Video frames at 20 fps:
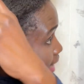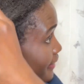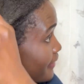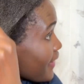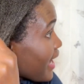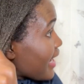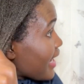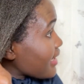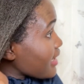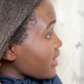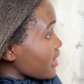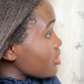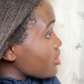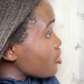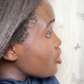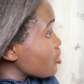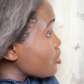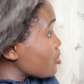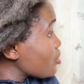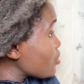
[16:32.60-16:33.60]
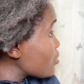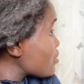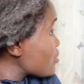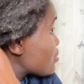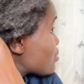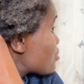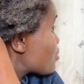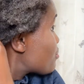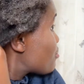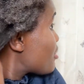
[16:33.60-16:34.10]
than it
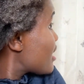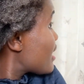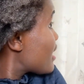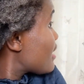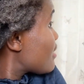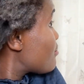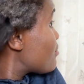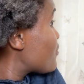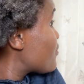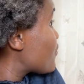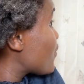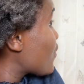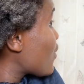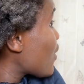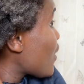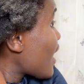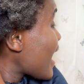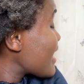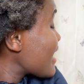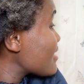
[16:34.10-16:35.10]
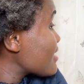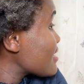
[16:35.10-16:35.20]
used to be before I